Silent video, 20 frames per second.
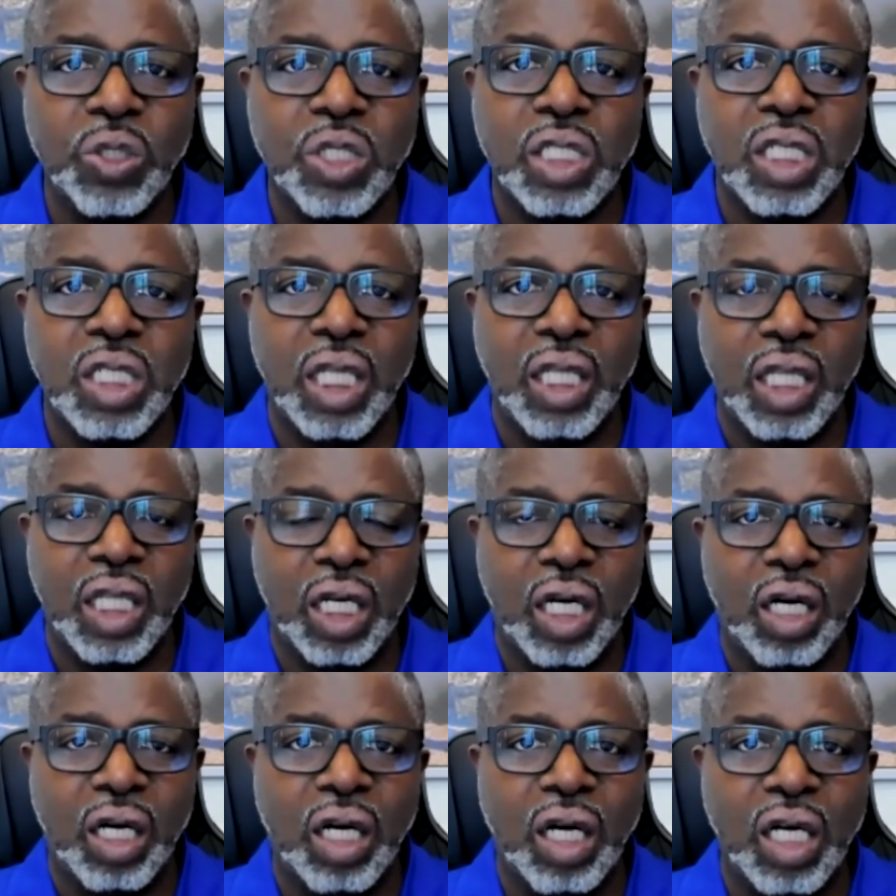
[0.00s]
and the
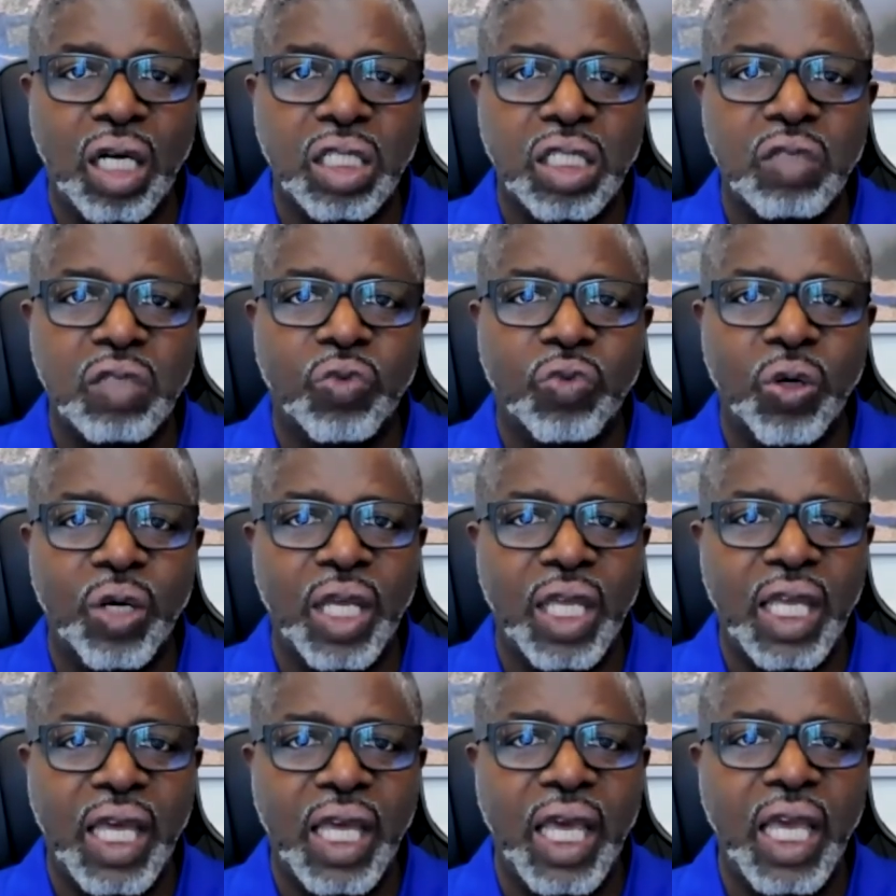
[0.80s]
cost for
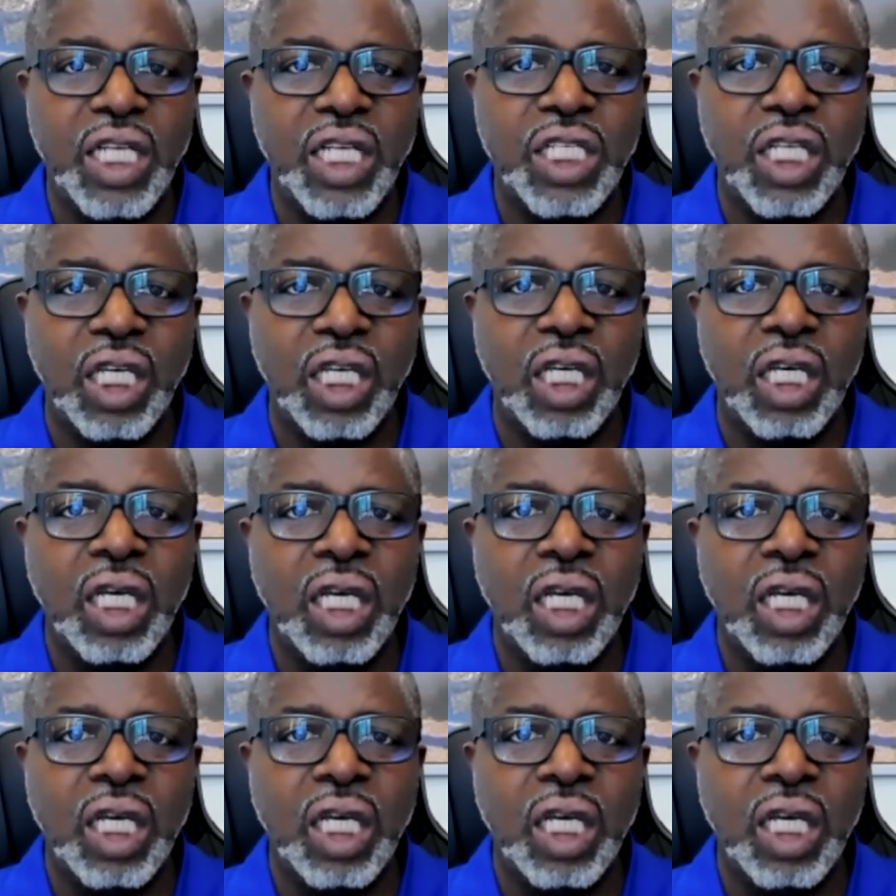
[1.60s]
engaging